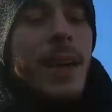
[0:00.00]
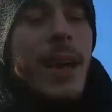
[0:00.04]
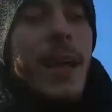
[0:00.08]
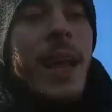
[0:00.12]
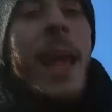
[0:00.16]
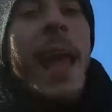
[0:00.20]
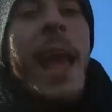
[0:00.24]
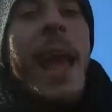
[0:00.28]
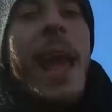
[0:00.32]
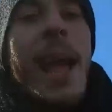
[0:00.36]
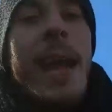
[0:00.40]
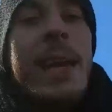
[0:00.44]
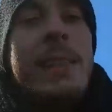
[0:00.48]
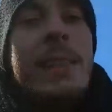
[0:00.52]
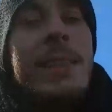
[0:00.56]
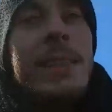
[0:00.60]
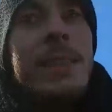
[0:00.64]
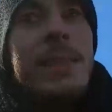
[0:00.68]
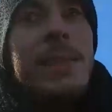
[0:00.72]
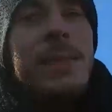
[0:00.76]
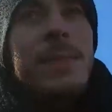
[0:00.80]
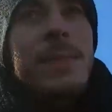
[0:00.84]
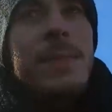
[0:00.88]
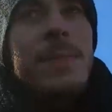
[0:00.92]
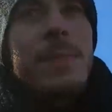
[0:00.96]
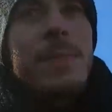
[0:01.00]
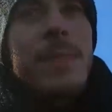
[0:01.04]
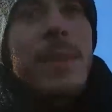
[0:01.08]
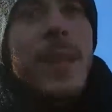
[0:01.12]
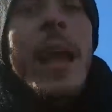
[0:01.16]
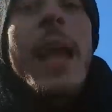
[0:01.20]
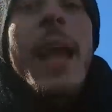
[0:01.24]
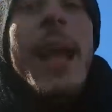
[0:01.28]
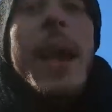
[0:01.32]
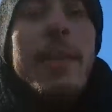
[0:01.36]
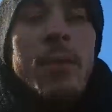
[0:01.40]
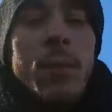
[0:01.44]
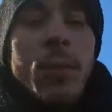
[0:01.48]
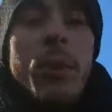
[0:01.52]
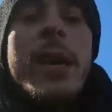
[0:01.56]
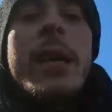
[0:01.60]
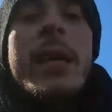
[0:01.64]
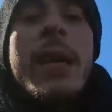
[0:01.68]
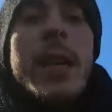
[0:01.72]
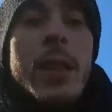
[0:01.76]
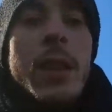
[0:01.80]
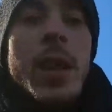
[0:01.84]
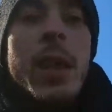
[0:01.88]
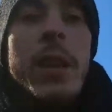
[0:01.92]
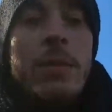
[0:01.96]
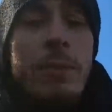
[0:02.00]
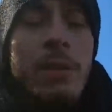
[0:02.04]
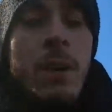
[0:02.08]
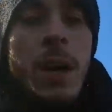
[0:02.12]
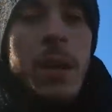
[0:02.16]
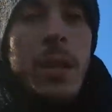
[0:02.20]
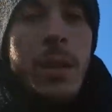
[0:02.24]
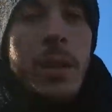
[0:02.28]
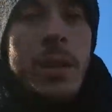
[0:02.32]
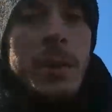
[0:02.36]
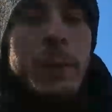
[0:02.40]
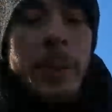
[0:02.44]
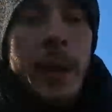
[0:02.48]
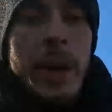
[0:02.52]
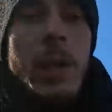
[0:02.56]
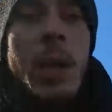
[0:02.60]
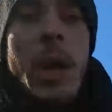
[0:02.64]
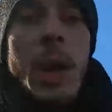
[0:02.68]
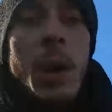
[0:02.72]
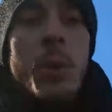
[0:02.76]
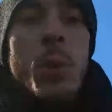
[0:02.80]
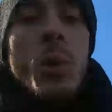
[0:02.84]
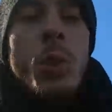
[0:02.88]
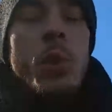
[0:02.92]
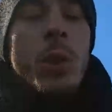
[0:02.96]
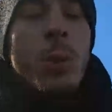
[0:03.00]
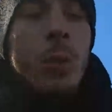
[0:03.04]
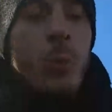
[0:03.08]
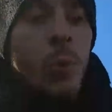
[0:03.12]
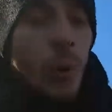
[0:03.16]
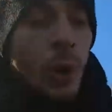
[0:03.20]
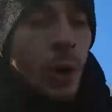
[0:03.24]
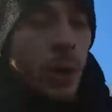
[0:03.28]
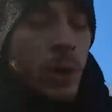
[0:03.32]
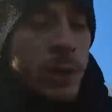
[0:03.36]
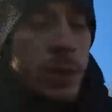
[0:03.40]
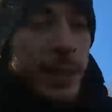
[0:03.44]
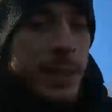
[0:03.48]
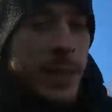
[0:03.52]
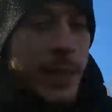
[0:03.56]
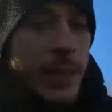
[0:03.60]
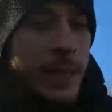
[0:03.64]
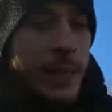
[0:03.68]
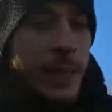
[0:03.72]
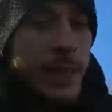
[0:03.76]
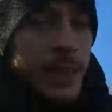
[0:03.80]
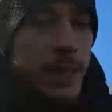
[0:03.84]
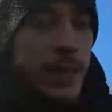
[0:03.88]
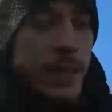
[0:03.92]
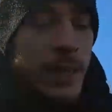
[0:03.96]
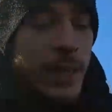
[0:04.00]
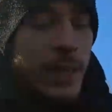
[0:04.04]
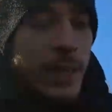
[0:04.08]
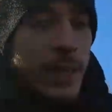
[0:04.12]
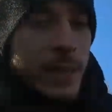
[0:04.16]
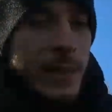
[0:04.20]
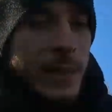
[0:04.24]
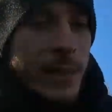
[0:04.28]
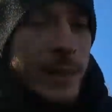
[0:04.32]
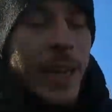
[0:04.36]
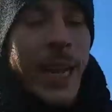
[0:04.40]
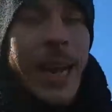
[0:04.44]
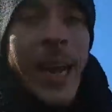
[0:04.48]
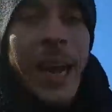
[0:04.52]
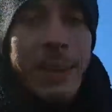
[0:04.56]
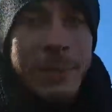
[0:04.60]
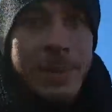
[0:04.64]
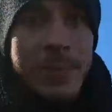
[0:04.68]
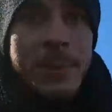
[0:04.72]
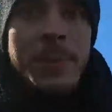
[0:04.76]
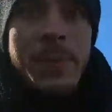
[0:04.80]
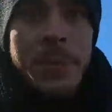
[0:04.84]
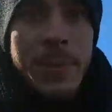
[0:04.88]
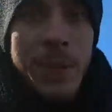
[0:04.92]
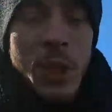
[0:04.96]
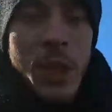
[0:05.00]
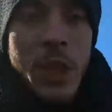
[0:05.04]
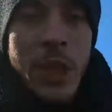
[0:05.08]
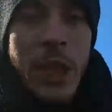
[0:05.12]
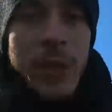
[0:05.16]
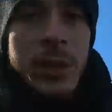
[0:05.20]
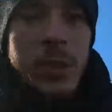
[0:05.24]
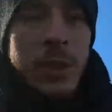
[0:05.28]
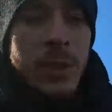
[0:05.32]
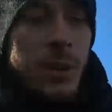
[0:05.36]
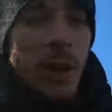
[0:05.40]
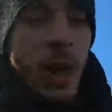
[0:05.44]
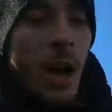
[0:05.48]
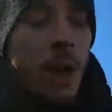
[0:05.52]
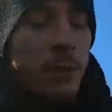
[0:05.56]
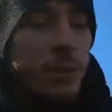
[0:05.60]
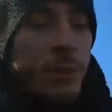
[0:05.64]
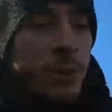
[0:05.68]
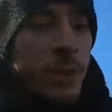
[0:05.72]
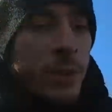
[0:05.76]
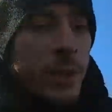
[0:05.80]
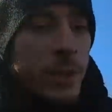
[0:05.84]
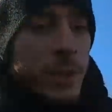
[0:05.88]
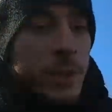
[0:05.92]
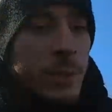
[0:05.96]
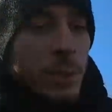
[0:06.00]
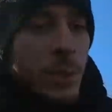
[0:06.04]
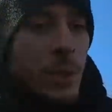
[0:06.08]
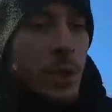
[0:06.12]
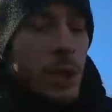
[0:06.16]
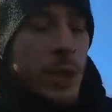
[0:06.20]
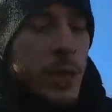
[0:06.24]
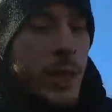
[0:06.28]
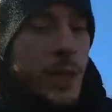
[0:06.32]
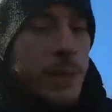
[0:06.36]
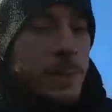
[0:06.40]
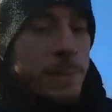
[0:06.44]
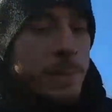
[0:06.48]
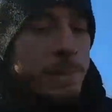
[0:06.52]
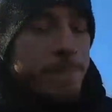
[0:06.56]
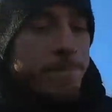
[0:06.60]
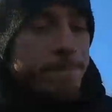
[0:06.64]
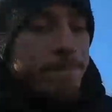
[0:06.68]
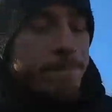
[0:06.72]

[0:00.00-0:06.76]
i had i have already a lot of knowledge about how youtube works and i have some shit to offer some good shit